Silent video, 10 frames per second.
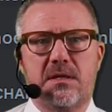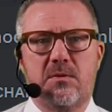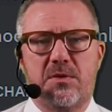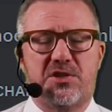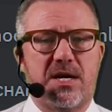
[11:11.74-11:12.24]

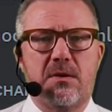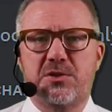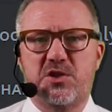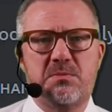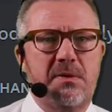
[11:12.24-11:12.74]
with
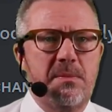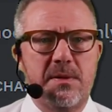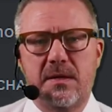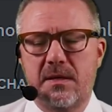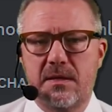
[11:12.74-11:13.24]
challenges you may
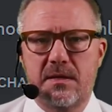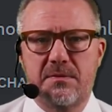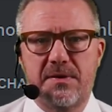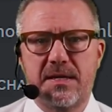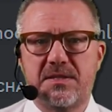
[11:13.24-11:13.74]
be
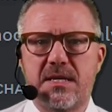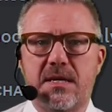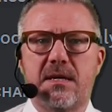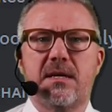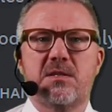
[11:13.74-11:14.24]

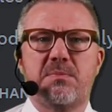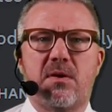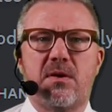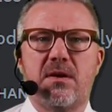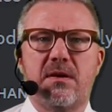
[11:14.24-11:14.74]
facing as
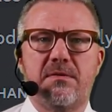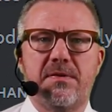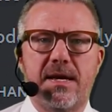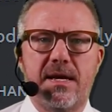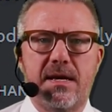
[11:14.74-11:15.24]
part
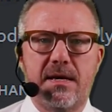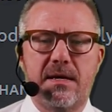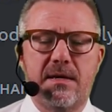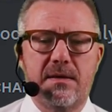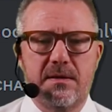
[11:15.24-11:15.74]
of
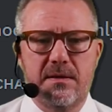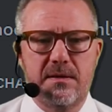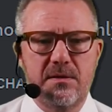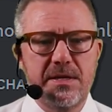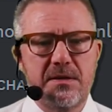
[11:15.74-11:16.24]
a
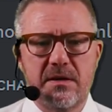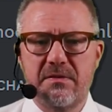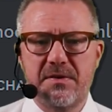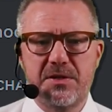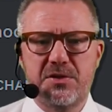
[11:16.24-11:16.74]

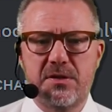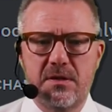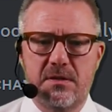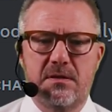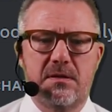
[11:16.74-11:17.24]
leader of a
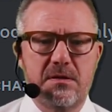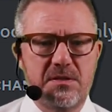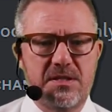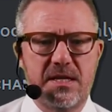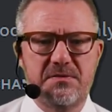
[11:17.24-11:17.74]
venture,
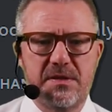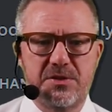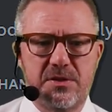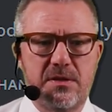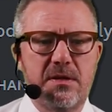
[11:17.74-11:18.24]
early stage
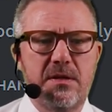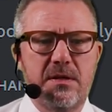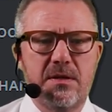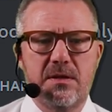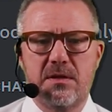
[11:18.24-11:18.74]
venture.
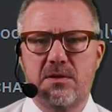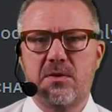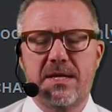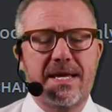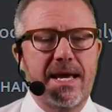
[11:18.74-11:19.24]

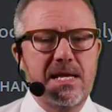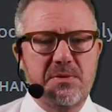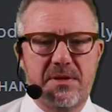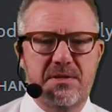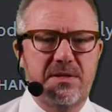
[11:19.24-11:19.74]
You can
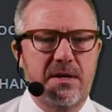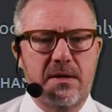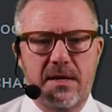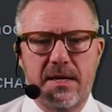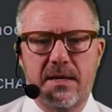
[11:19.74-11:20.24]
engage with us
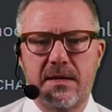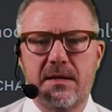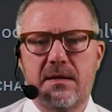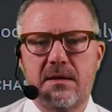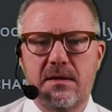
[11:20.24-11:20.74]
there
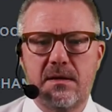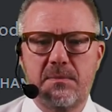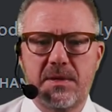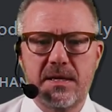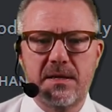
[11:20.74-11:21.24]
and
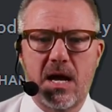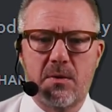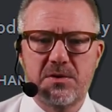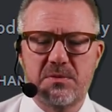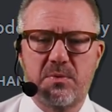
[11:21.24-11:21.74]
get
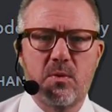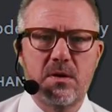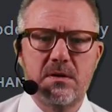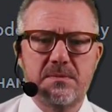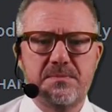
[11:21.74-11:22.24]
our
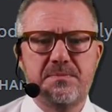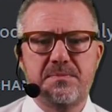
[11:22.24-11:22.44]
support,